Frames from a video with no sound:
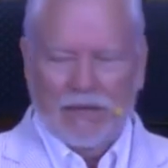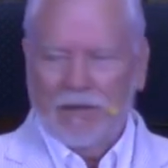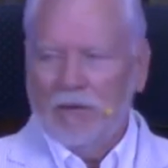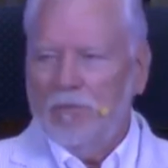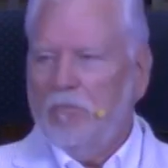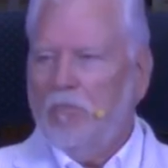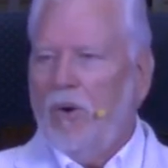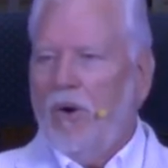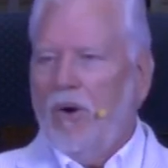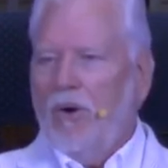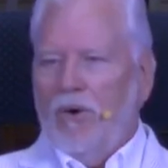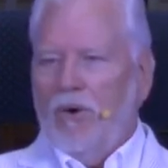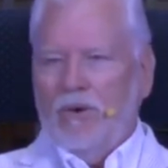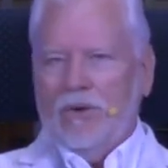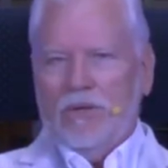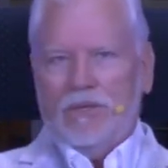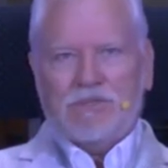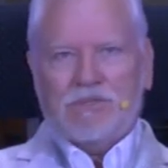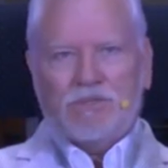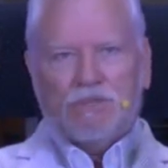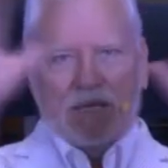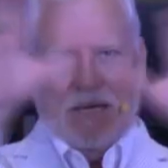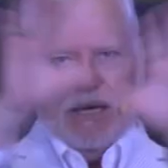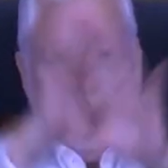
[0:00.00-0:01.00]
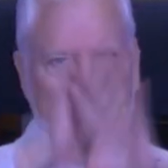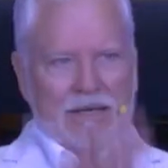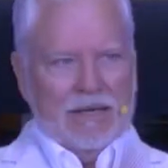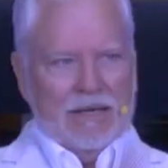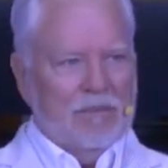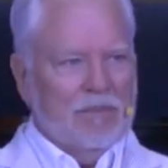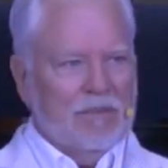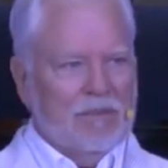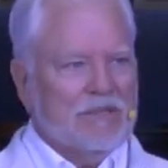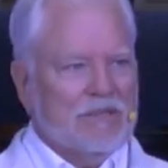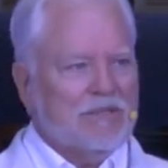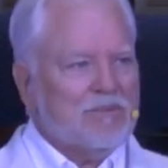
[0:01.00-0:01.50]
And Paul is saying,
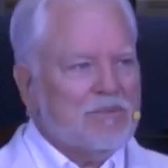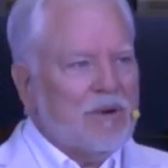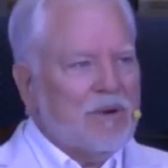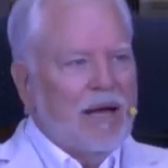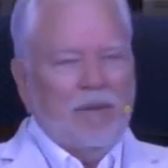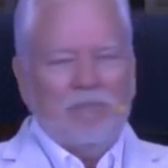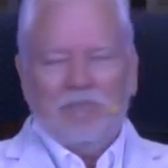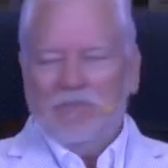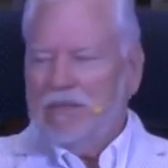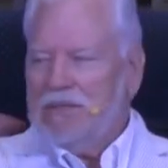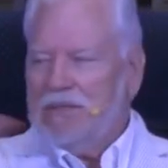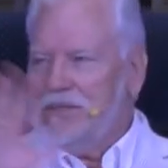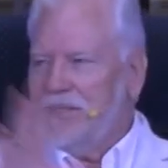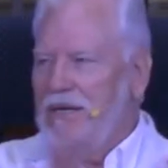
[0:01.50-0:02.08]
let me just wrap this